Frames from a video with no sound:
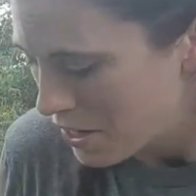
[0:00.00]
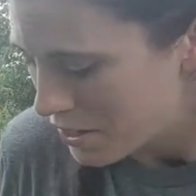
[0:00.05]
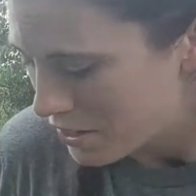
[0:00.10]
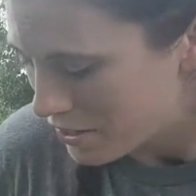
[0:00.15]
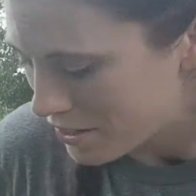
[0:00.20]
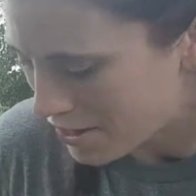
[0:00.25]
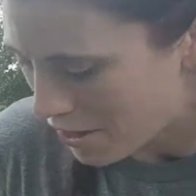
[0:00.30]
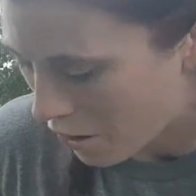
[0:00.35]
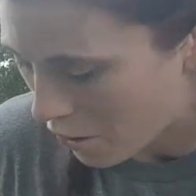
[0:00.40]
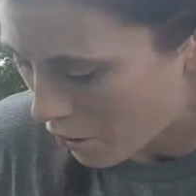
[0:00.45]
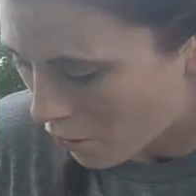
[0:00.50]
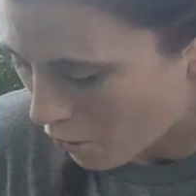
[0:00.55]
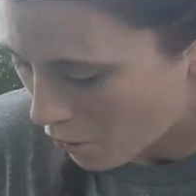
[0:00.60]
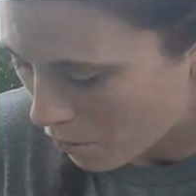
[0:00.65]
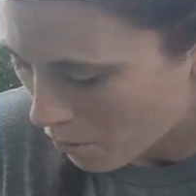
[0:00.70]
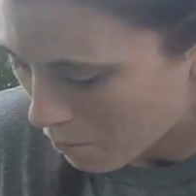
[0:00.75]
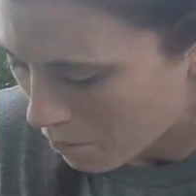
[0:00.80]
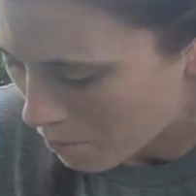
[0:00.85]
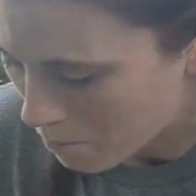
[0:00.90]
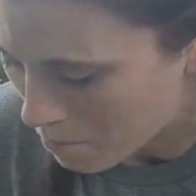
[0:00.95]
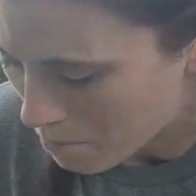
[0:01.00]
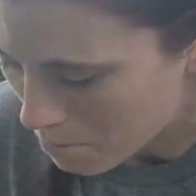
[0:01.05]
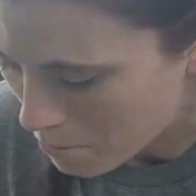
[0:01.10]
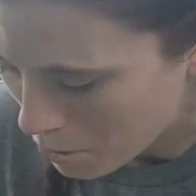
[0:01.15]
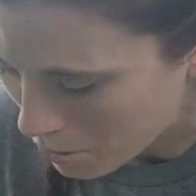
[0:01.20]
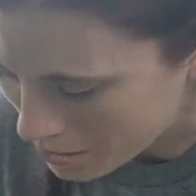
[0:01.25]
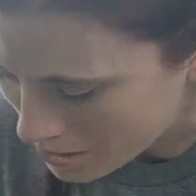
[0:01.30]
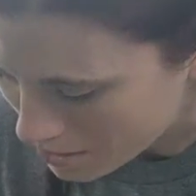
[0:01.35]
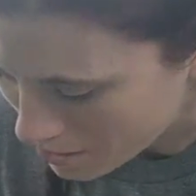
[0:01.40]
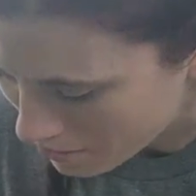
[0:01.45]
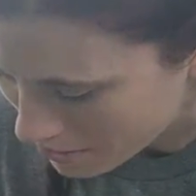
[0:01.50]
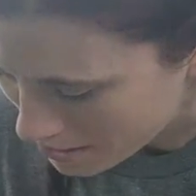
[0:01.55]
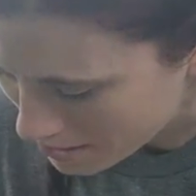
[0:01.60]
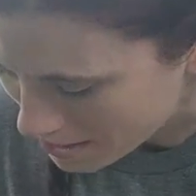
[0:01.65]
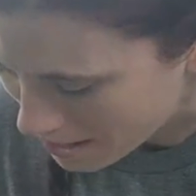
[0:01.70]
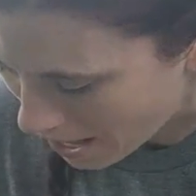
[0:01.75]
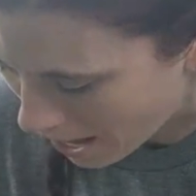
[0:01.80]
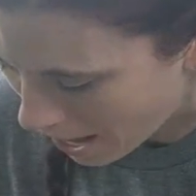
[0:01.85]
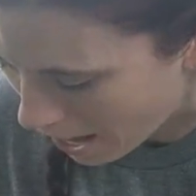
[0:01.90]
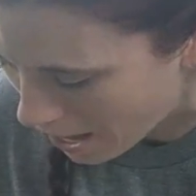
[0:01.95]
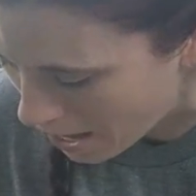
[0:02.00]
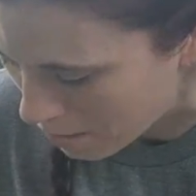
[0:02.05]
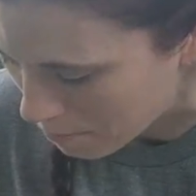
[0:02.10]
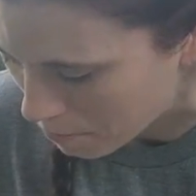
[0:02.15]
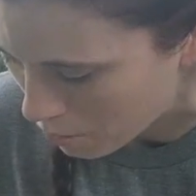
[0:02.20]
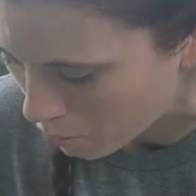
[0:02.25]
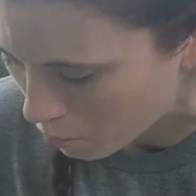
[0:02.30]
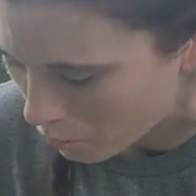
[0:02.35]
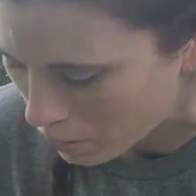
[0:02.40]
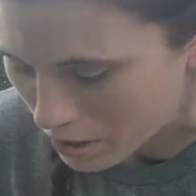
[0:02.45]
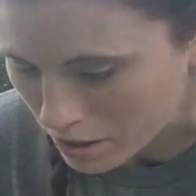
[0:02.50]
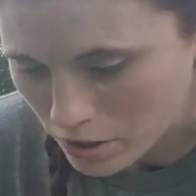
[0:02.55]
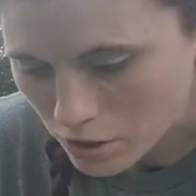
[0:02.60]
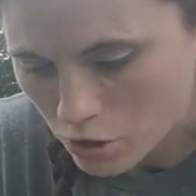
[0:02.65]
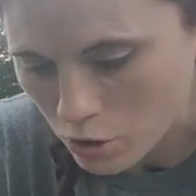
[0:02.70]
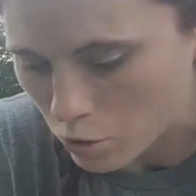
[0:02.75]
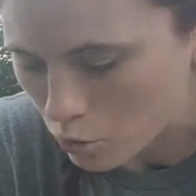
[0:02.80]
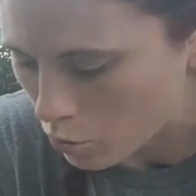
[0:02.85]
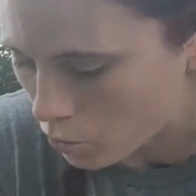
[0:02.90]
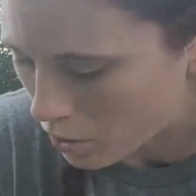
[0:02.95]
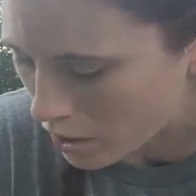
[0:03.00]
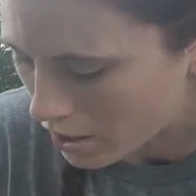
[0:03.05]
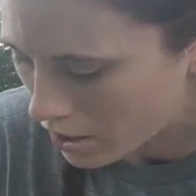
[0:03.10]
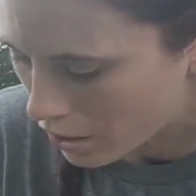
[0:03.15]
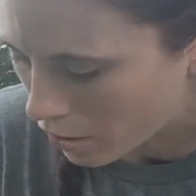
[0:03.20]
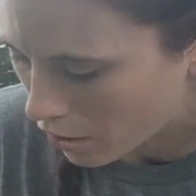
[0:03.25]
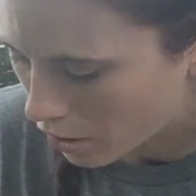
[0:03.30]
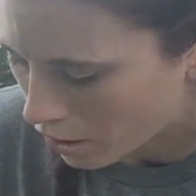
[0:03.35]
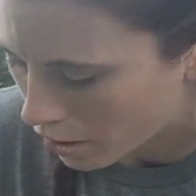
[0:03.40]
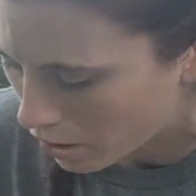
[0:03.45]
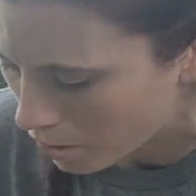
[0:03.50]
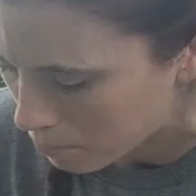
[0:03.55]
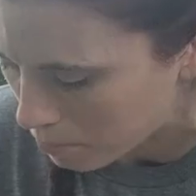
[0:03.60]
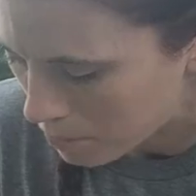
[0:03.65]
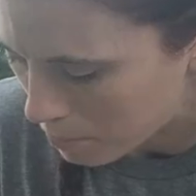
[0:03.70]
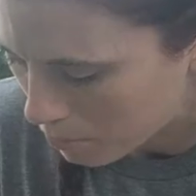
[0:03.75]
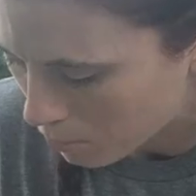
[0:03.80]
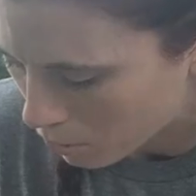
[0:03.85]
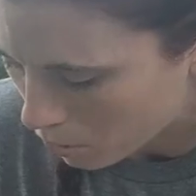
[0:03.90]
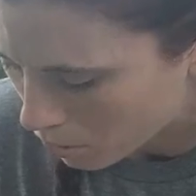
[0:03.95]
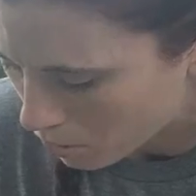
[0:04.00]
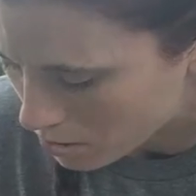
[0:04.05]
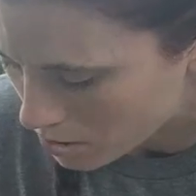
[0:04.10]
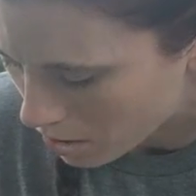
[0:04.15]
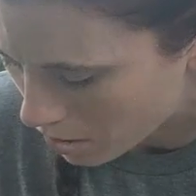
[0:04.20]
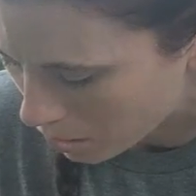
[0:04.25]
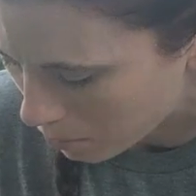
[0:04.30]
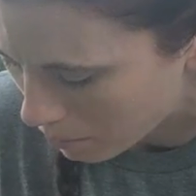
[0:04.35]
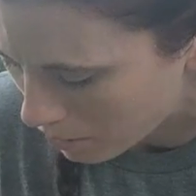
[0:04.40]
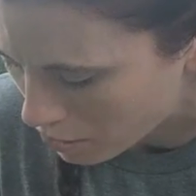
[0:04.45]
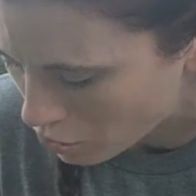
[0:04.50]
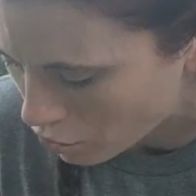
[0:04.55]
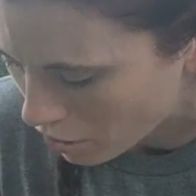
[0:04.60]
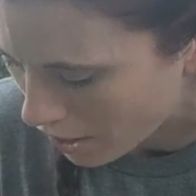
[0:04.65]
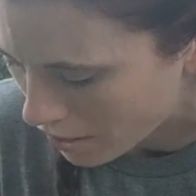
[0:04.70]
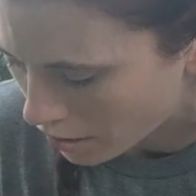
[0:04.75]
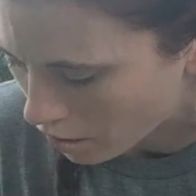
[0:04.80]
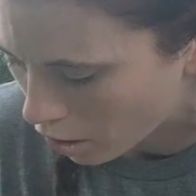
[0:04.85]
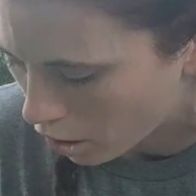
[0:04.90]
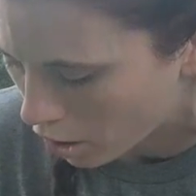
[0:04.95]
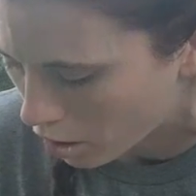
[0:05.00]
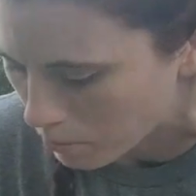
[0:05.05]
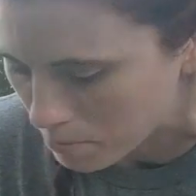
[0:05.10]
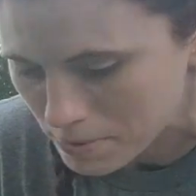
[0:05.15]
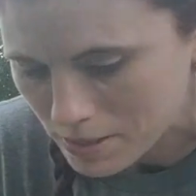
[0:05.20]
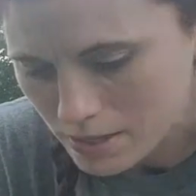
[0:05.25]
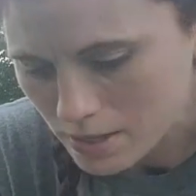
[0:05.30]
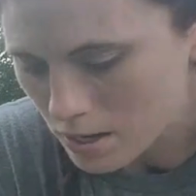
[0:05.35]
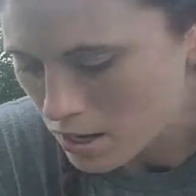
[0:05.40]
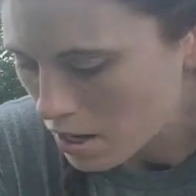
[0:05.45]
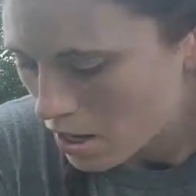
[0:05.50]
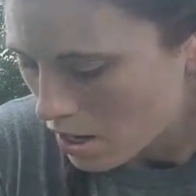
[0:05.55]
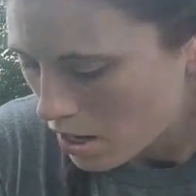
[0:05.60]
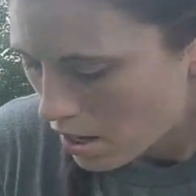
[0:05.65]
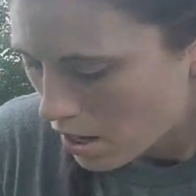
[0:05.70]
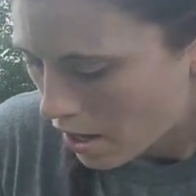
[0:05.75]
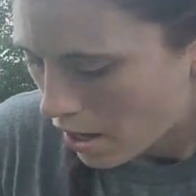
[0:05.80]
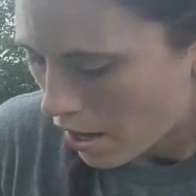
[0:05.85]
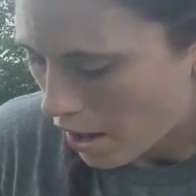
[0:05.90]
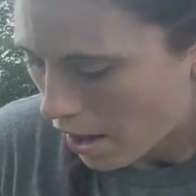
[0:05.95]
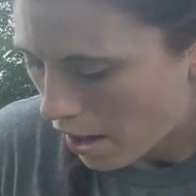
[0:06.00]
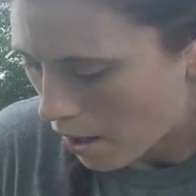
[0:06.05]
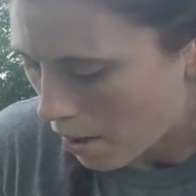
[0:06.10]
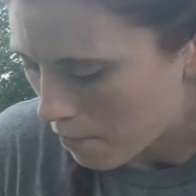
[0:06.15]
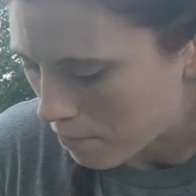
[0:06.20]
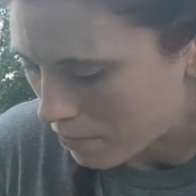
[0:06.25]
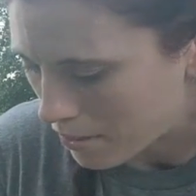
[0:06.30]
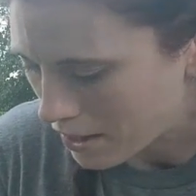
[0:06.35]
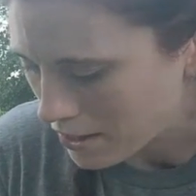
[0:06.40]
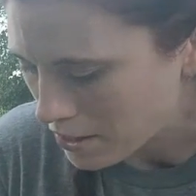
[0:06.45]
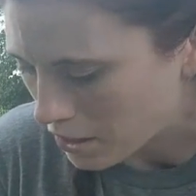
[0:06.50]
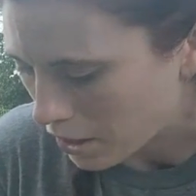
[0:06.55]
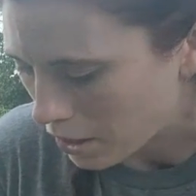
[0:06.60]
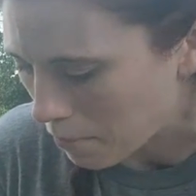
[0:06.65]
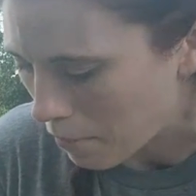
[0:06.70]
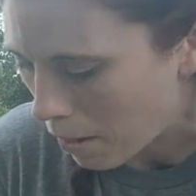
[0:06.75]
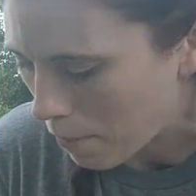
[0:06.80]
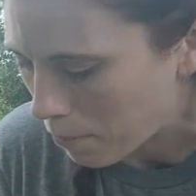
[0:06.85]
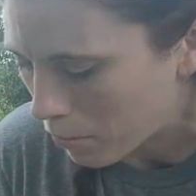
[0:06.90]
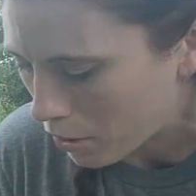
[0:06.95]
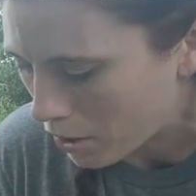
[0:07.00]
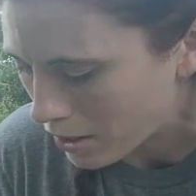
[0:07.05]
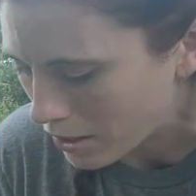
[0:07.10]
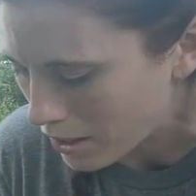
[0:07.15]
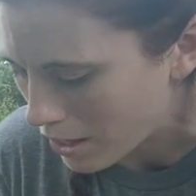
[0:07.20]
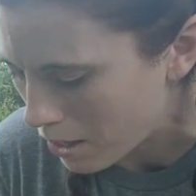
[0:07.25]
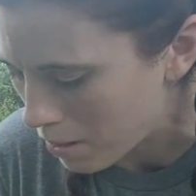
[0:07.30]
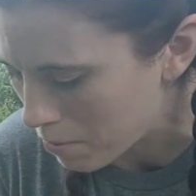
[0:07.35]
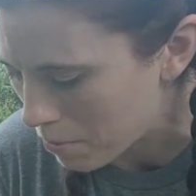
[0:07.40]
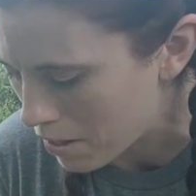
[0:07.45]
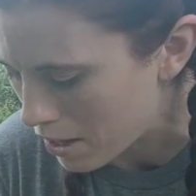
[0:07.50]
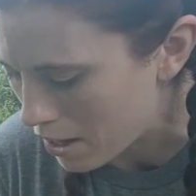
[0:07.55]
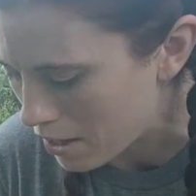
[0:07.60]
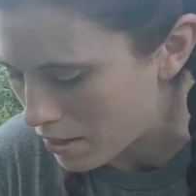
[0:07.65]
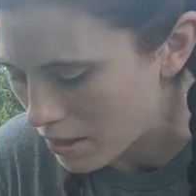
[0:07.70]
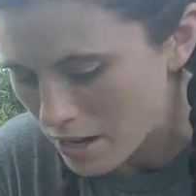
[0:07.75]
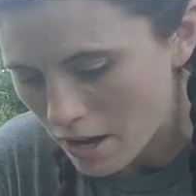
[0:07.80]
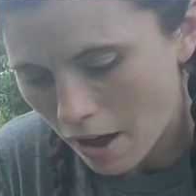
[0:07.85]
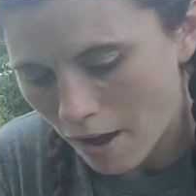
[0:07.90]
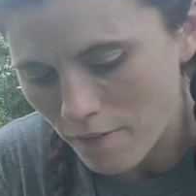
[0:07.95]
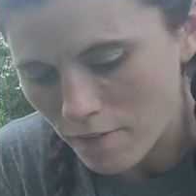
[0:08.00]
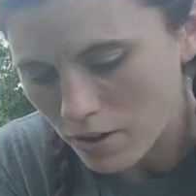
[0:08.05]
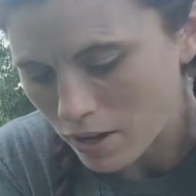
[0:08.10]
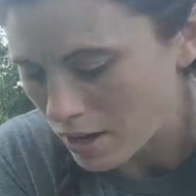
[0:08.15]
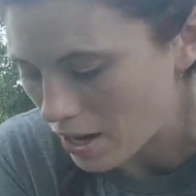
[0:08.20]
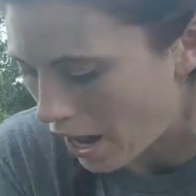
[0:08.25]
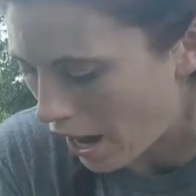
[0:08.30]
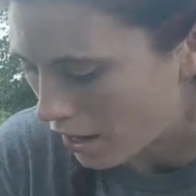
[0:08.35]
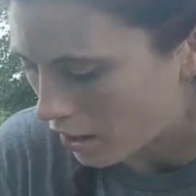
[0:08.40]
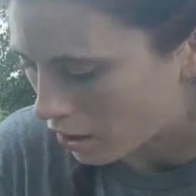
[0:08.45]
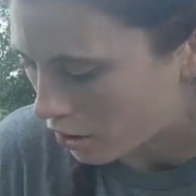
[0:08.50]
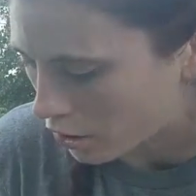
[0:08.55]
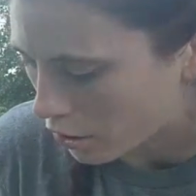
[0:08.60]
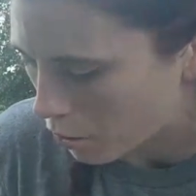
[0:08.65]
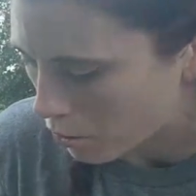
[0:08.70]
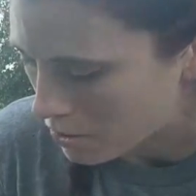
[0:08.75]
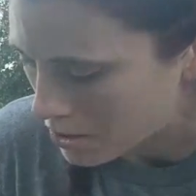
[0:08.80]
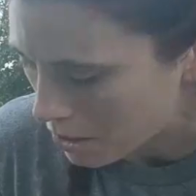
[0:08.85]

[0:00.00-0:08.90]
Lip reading: So most of the time when you hear people talk about drying herbs, they talk about putting them in the oven at a low